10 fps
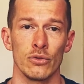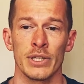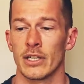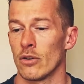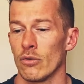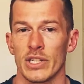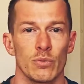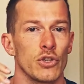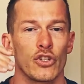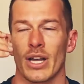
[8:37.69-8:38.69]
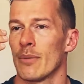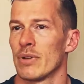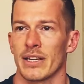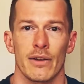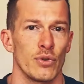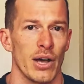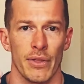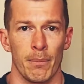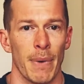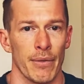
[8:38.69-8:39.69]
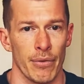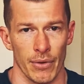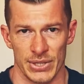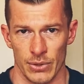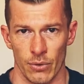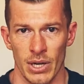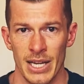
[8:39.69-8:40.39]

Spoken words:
it and only switch it up like every other month or so.